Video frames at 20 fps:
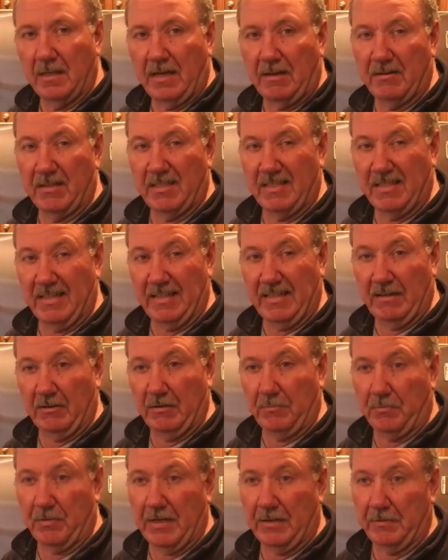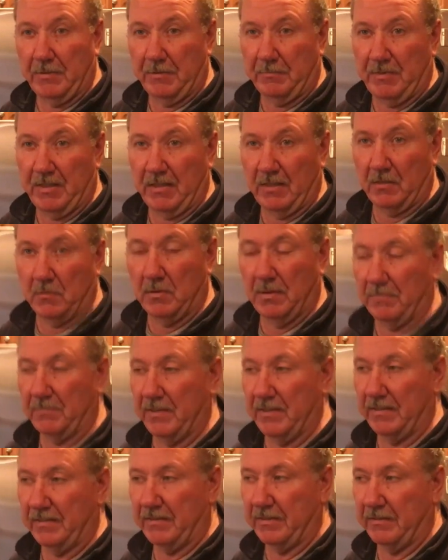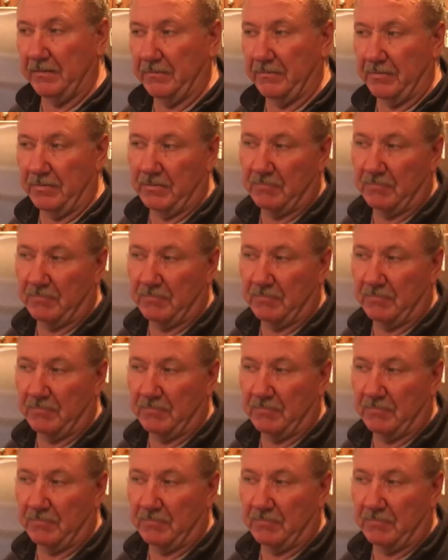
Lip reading: I would say that would probably be equivalent of